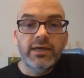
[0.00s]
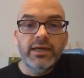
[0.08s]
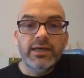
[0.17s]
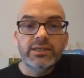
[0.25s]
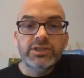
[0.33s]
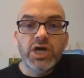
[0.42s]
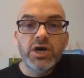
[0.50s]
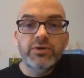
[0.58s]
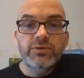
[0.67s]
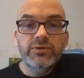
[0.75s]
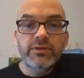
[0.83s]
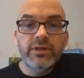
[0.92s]
In a
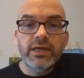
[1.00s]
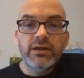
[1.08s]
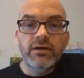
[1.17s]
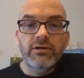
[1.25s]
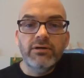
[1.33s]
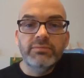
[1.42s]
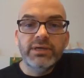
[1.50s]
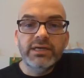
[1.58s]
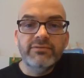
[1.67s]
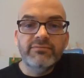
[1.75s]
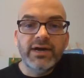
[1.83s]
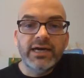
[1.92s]
tone that all but
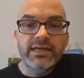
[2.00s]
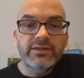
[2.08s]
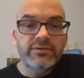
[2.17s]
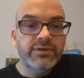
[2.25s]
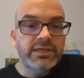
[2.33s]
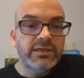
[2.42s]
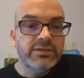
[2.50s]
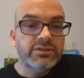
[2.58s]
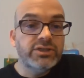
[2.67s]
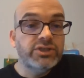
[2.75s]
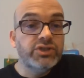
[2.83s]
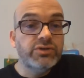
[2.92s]
invited the reader
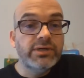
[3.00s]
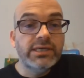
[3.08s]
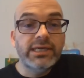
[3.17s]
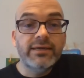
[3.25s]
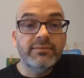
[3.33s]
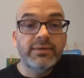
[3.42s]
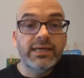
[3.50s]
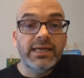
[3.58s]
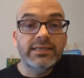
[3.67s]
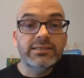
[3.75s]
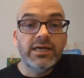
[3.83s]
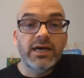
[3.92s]
to join him in
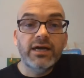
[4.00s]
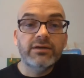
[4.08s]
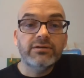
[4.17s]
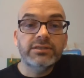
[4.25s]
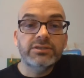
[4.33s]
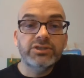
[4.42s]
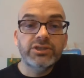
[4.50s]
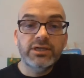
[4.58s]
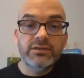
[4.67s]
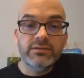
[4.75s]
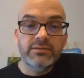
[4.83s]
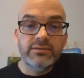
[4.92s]
a tolerant
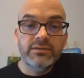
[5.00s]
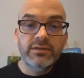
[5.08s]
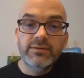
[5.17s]
chuckle,